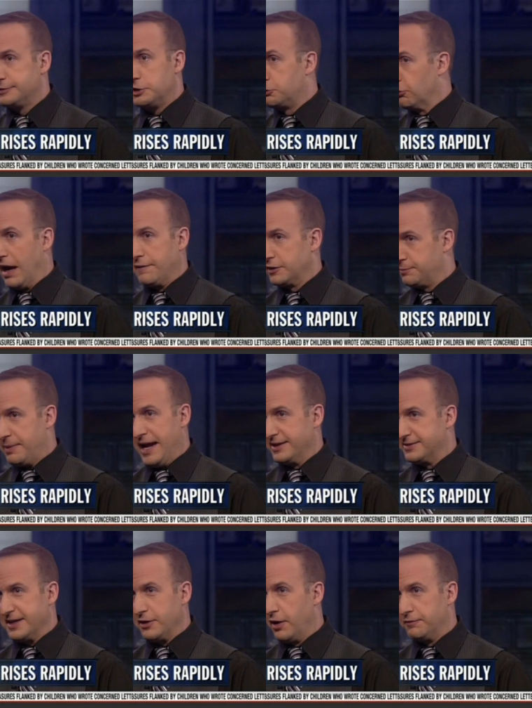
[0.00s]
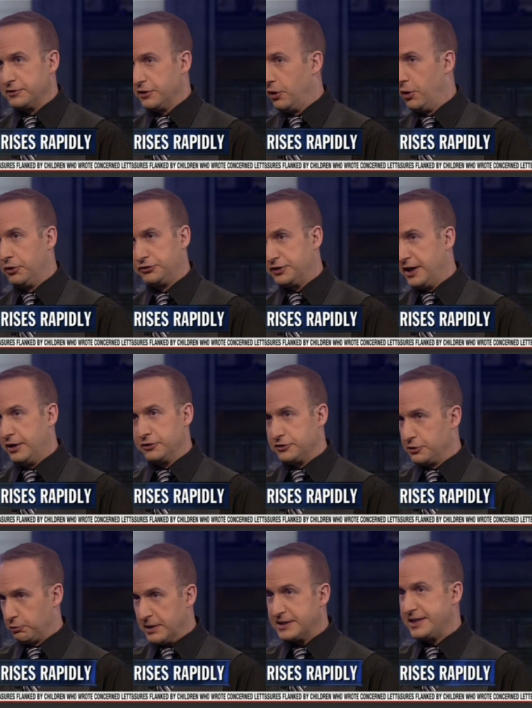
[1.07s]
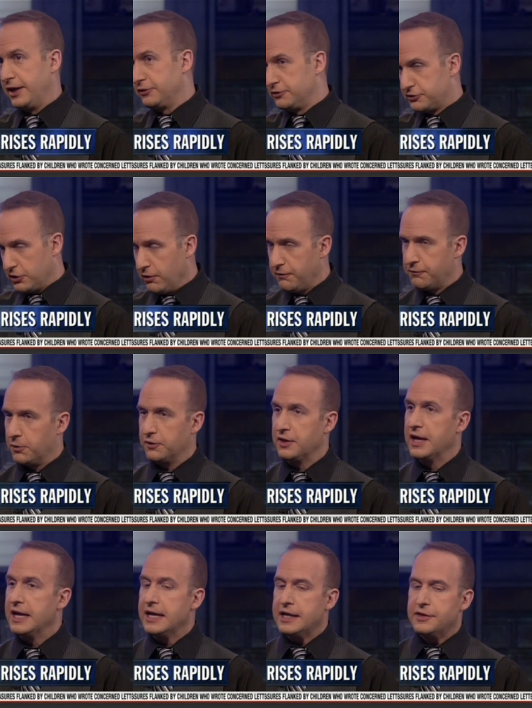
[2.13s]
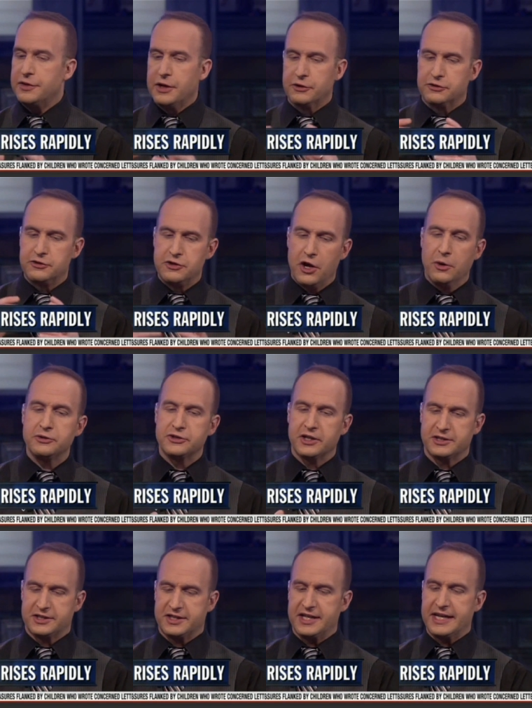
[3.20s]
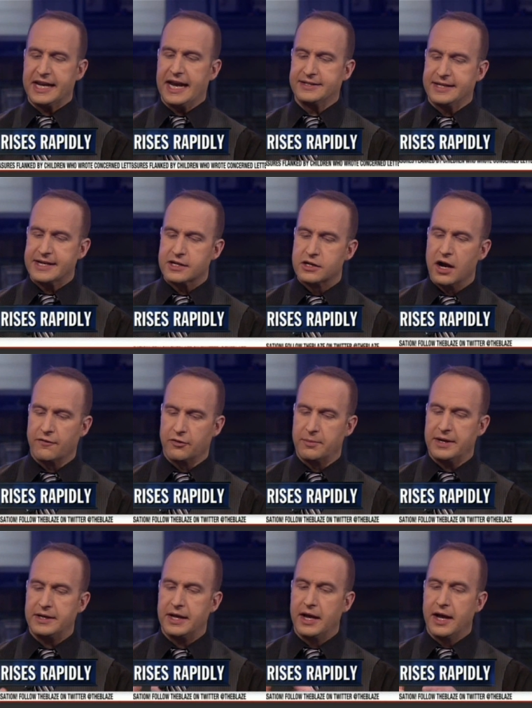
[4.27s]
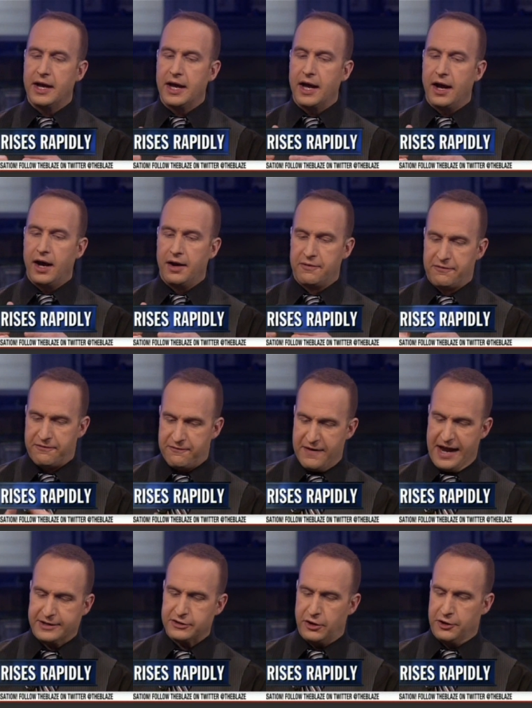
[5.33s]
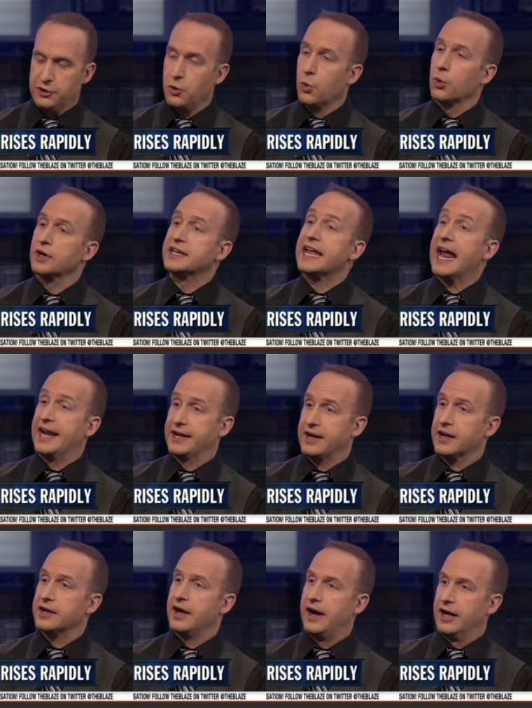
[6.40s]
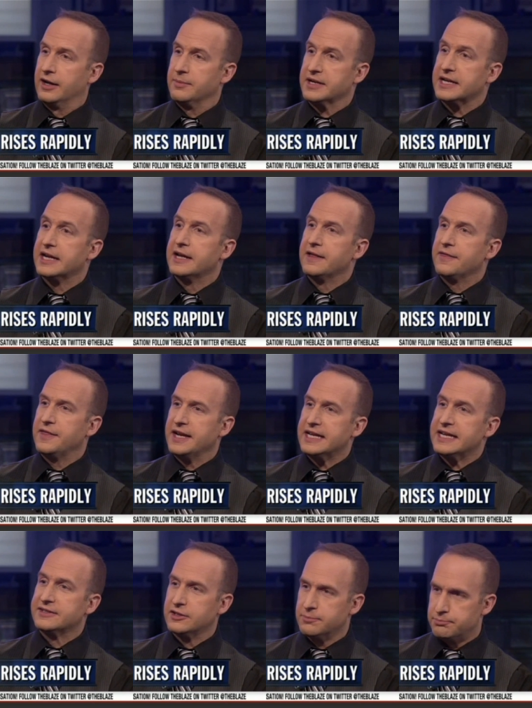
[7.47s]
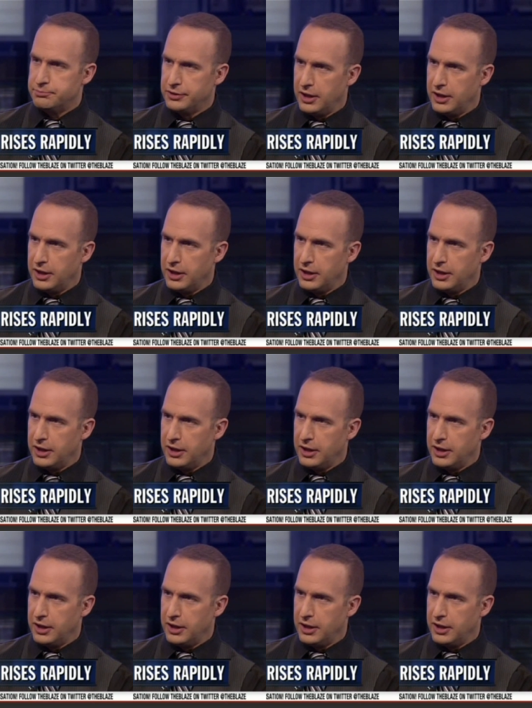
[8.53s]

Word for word: The drivers pass that off to the wholesalers and the retailers and so forth. There's no such thing as a government effect on an organic economy that isn't